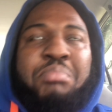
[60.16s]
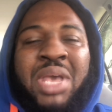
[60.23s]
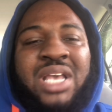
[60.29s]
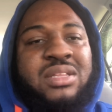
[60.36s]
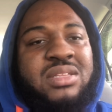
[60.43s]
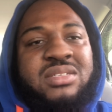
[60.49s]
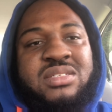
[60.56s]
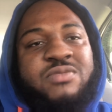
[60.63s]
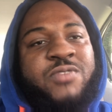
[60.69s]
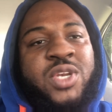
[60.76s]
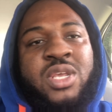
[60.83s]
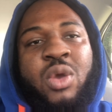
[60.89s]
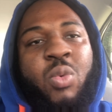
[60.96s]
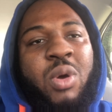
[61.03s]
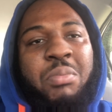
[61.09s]
make this
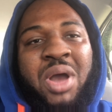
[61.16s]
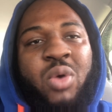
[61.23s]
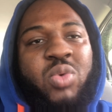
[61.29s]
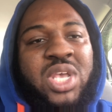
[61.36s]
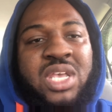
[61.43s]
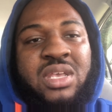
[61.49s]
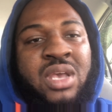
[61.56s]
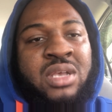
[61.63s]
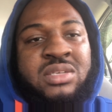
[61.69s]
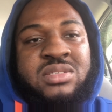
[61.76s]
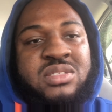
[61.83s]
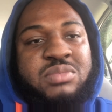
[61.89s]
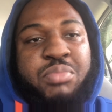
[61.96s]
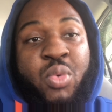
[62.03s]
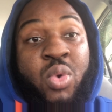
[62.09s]
video about EA
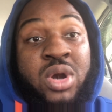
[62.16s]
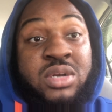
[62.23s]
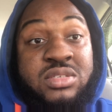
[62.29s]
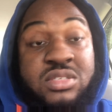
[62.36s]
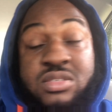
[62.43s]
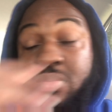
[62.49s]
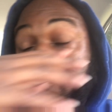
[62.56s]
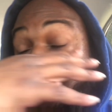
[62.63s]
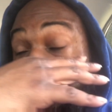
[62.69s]
Sports.